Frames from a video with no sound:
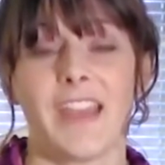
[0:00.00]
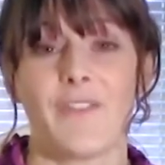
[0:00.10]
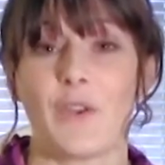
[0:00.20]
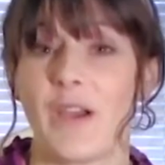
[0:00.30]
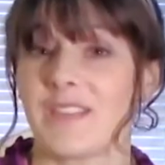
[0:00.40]

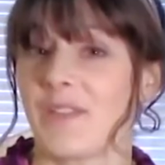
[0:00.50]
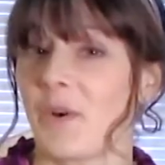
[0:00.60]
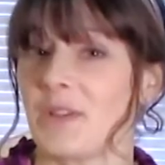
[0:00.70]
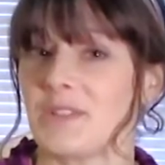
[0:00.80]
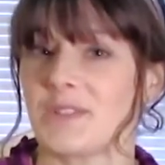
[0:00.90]
If you guys
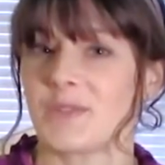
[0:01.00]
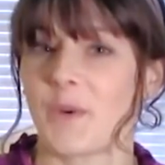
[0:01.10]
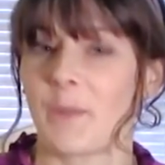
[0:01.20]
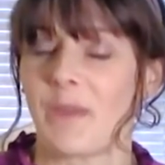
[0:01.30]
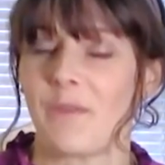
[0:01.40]
have questions
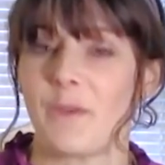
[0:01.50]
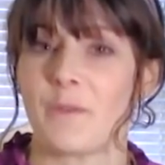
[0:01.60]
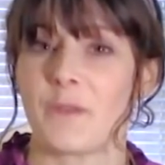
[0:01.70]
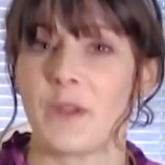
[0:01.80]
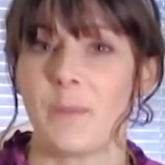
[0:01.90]
for me,
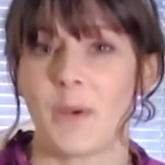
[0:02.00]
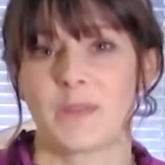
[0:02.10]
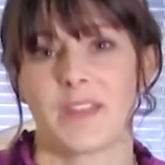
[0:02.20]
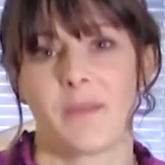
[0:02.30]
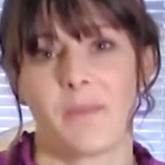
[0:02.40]
feel free to
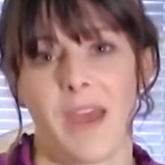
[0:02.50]
post them